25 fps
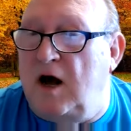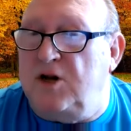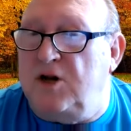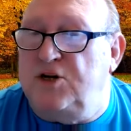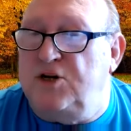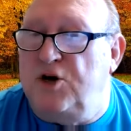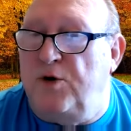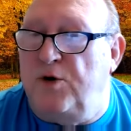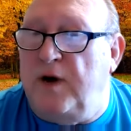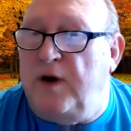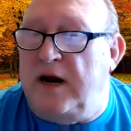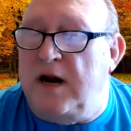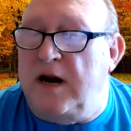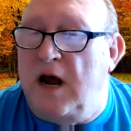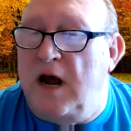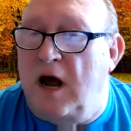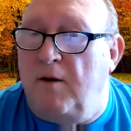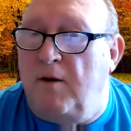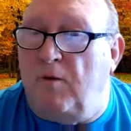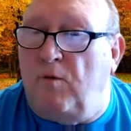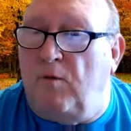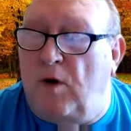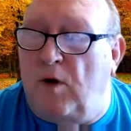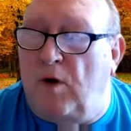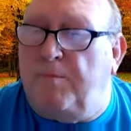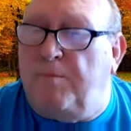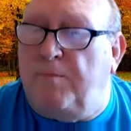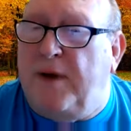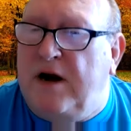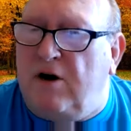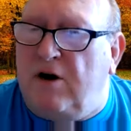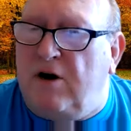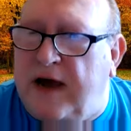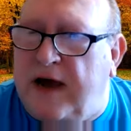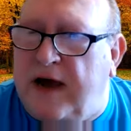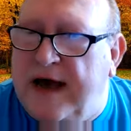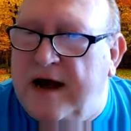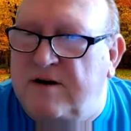doing what
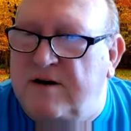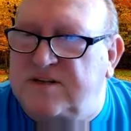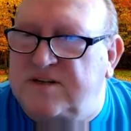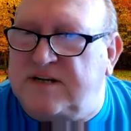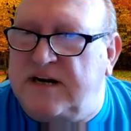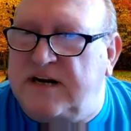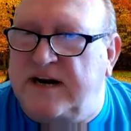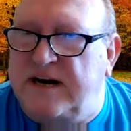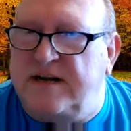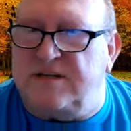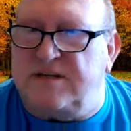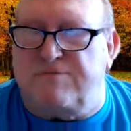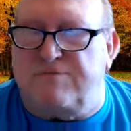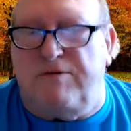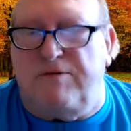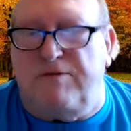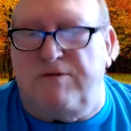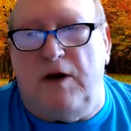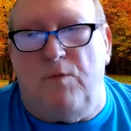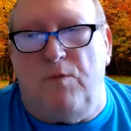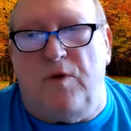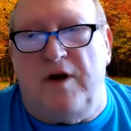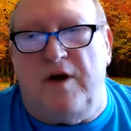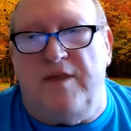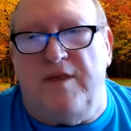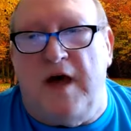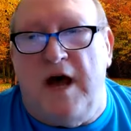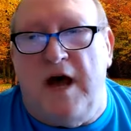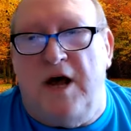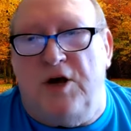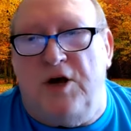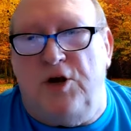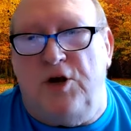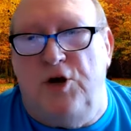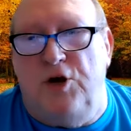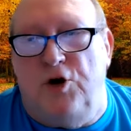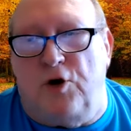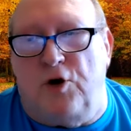peer counseling is, really where
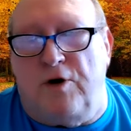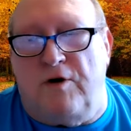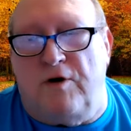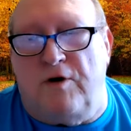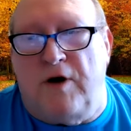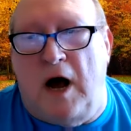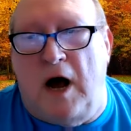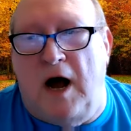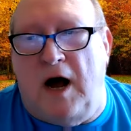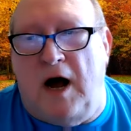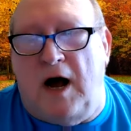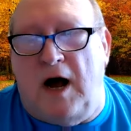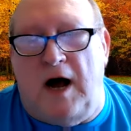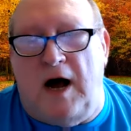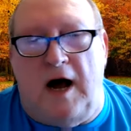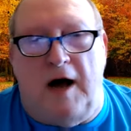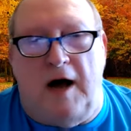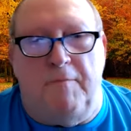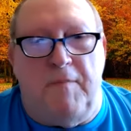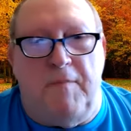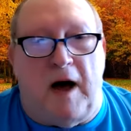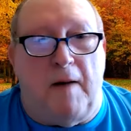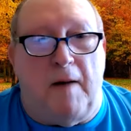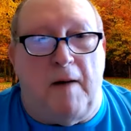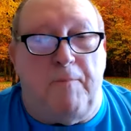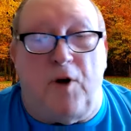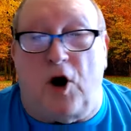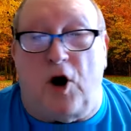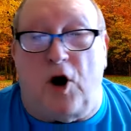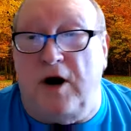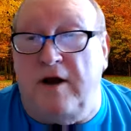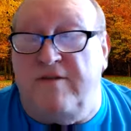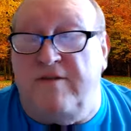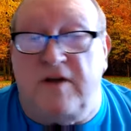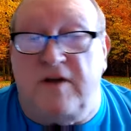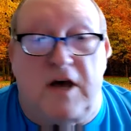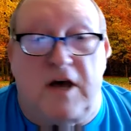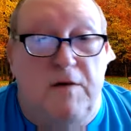you're a part
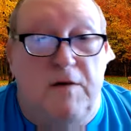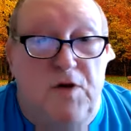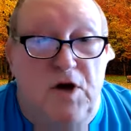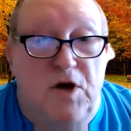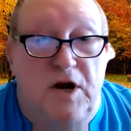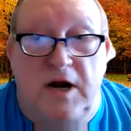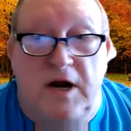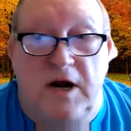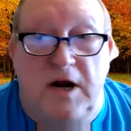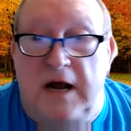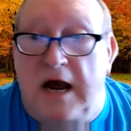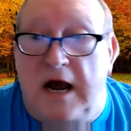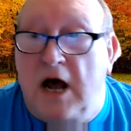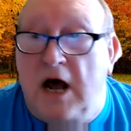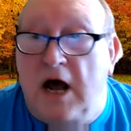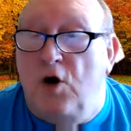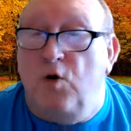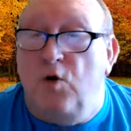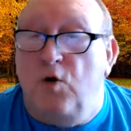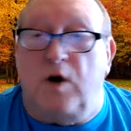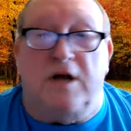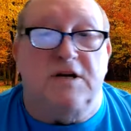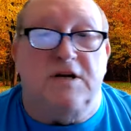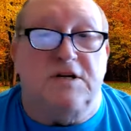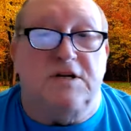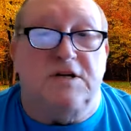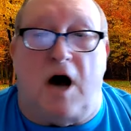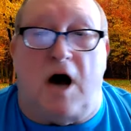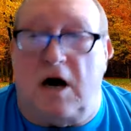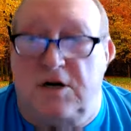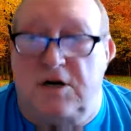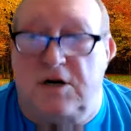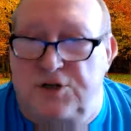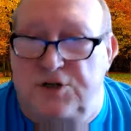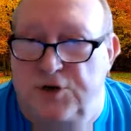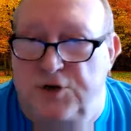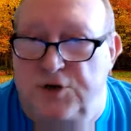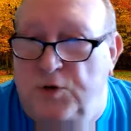of the community who can
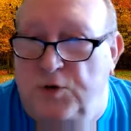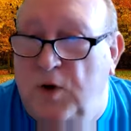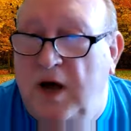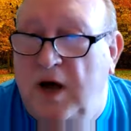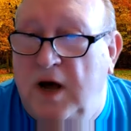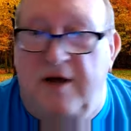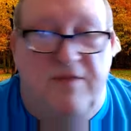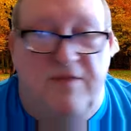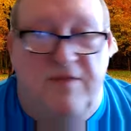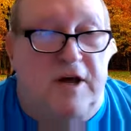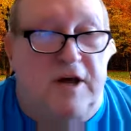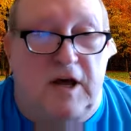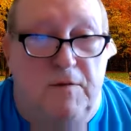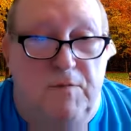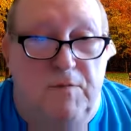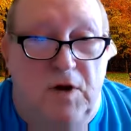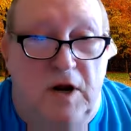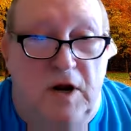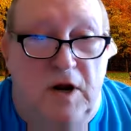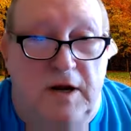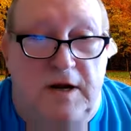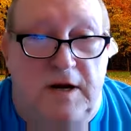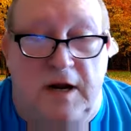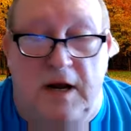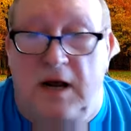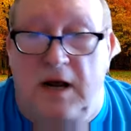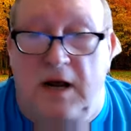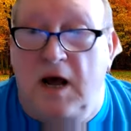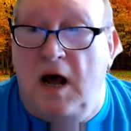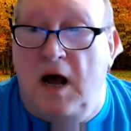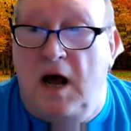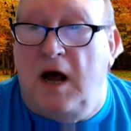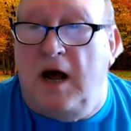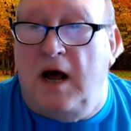talk to the community.